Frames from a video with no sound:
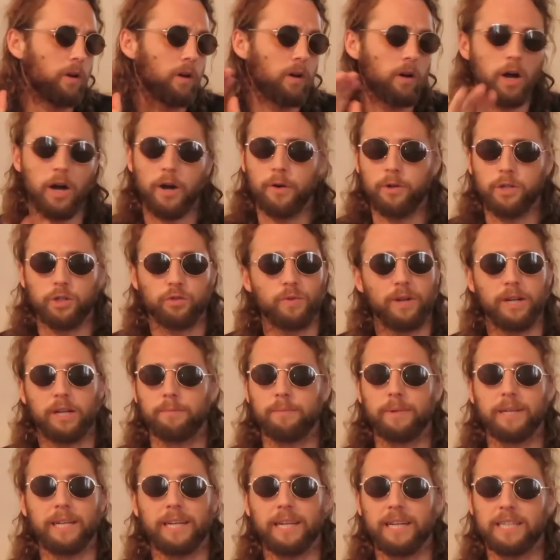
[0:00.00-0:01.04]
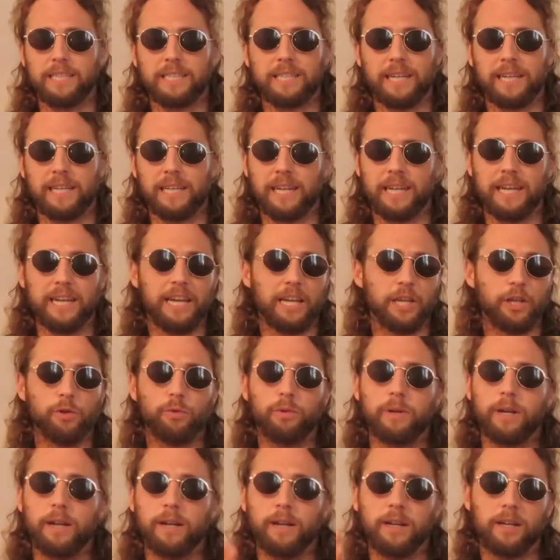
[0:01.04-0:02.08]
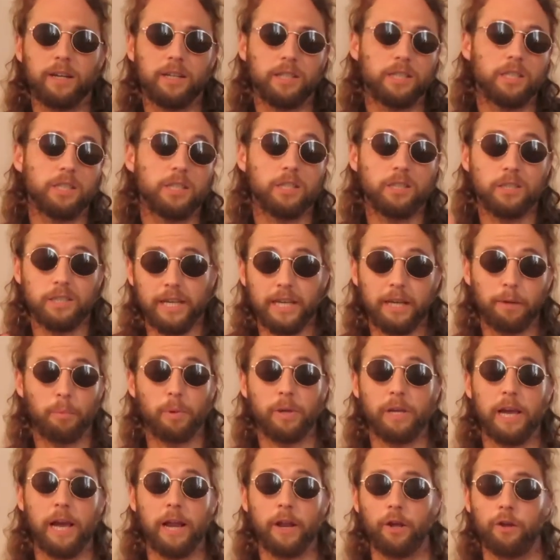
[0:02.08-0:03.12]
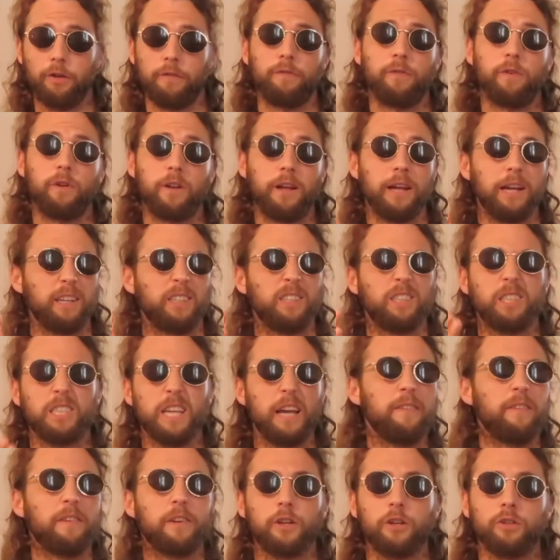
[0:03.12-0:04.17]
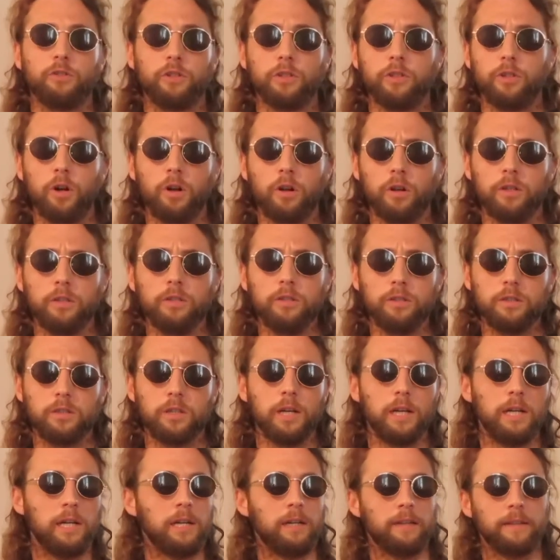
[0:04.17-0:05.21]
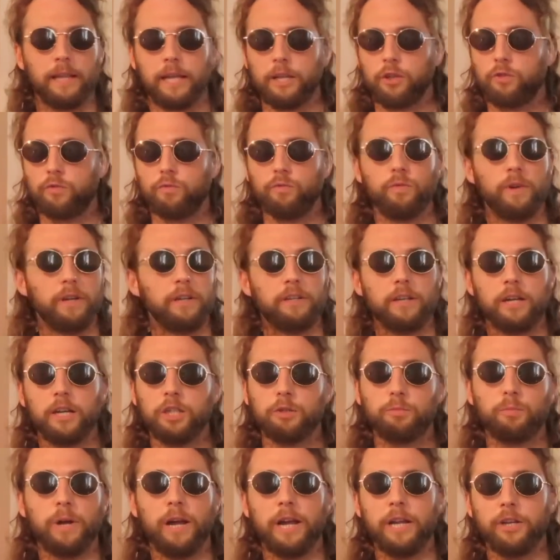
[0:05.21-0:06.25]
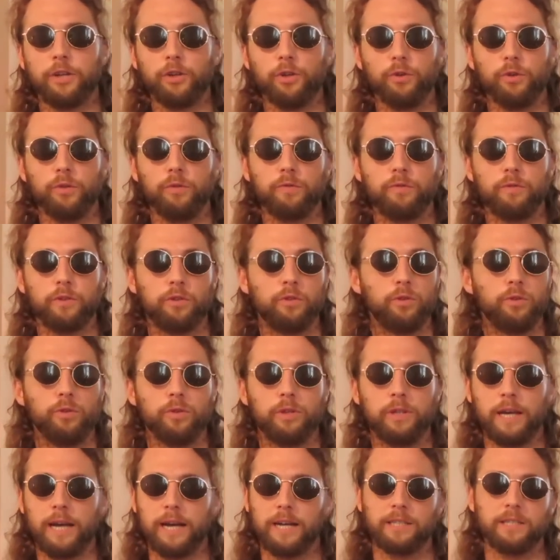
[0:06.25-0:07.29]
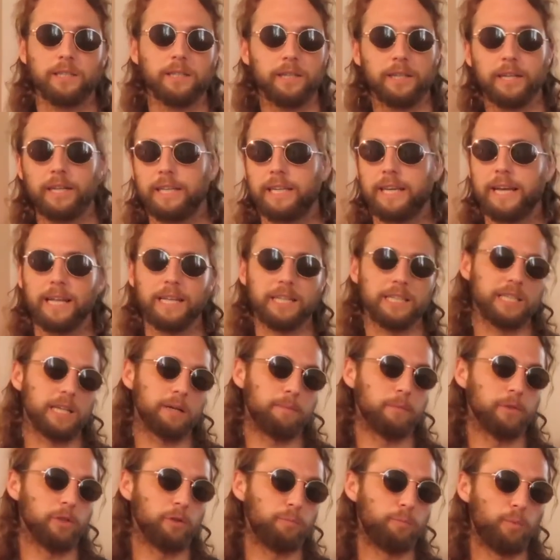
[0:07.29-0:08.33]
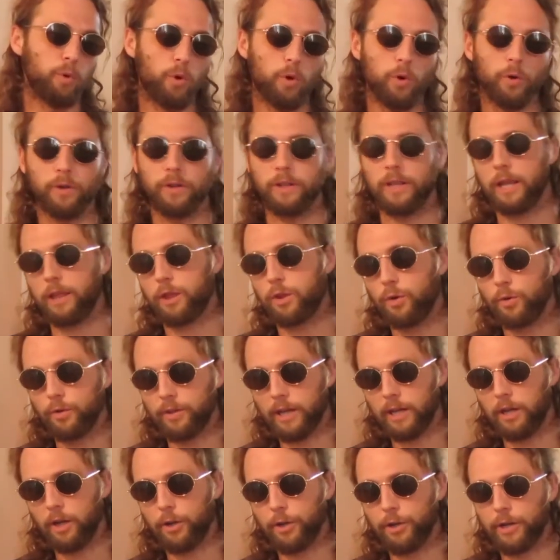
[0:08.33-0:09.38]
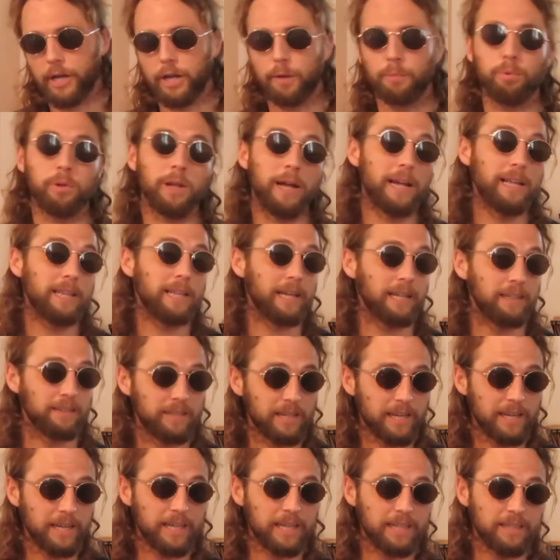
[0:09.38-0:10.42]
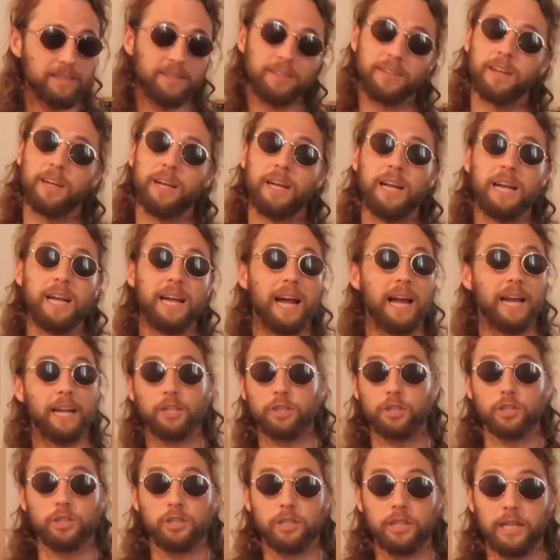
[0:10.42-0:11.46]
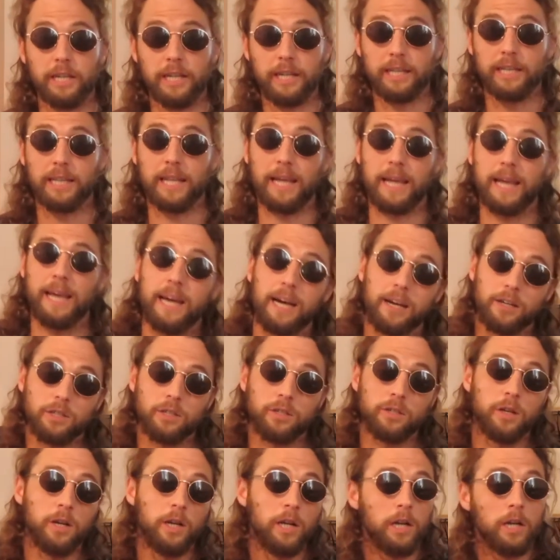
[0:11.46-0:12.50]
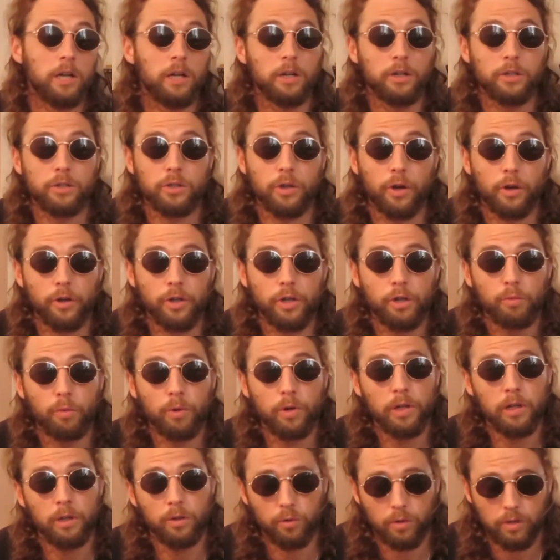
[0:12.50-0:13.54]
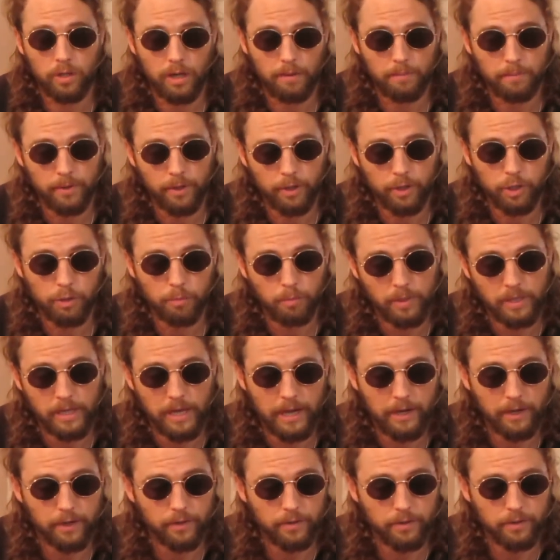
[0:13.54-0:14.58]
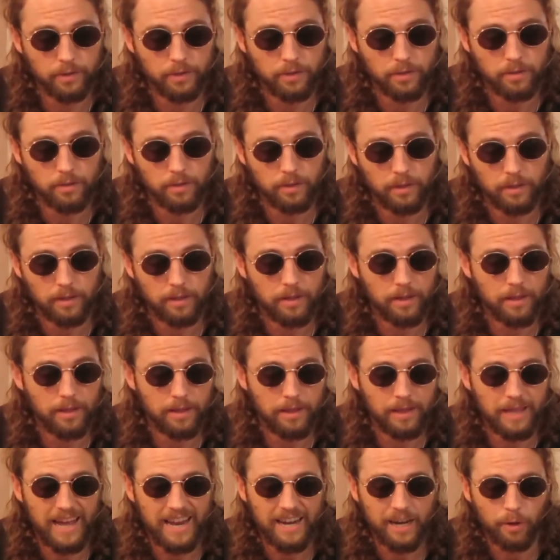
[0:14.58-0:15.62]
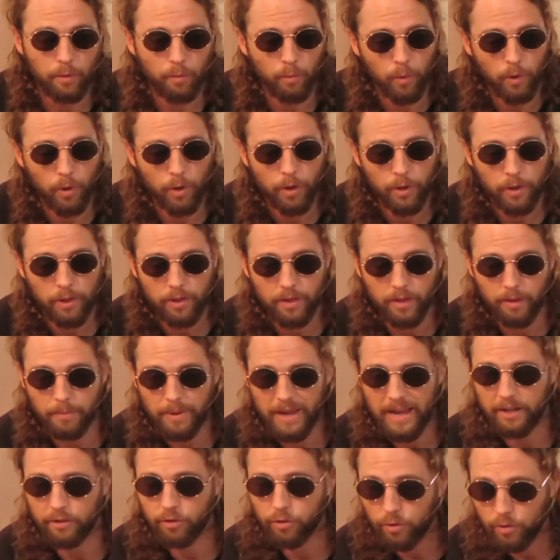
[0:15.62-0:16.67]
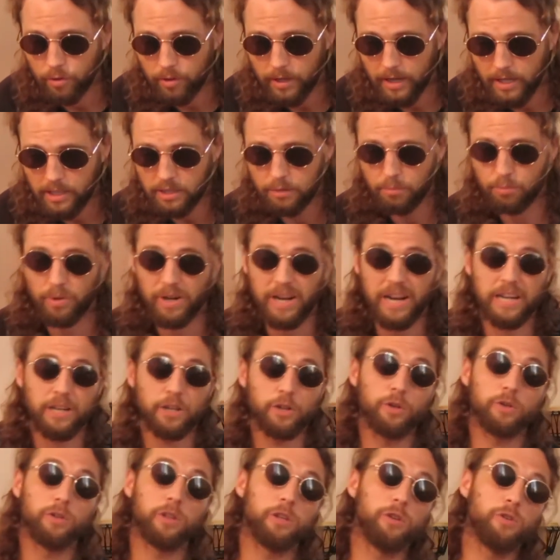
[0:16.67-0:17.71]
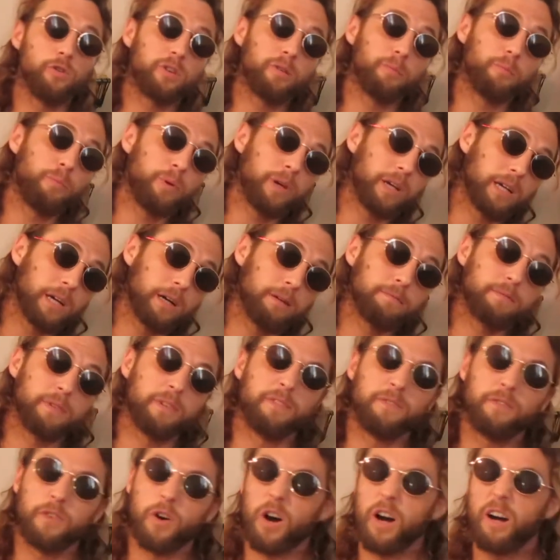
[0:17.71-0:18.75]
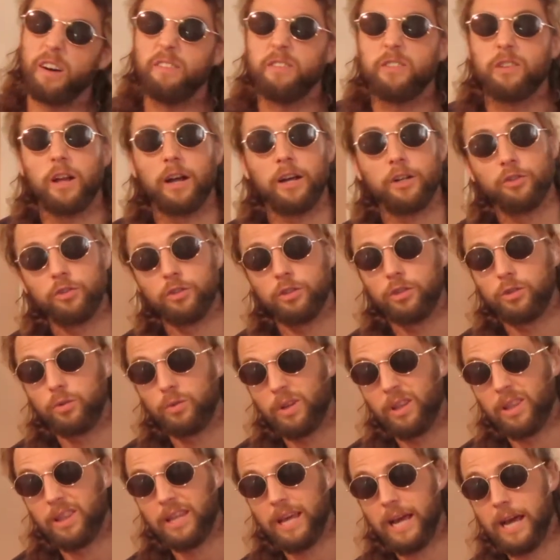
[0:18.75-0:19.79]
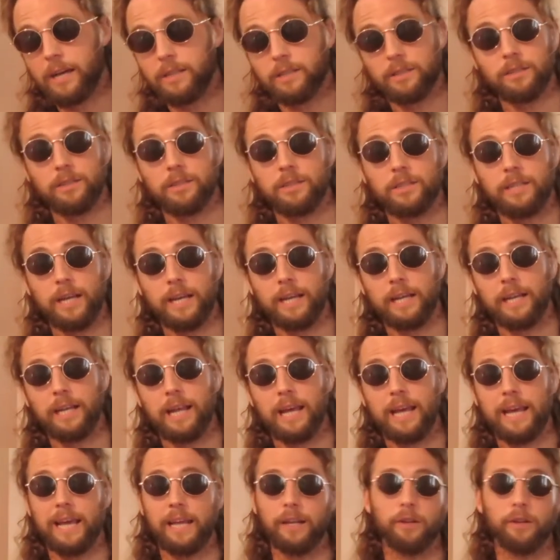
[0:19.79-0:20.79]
I always recommend getting secondhand. You'll get a sick piano for like $700 that retails brand new for $2,000. That again, someone's bought, they thought they'd learn how to play, they didn't, and it's just sitting in their house. So you want to look up those pianos that are worth about $2,000 brand new that you can pick up for $500 to $1,000 secondhand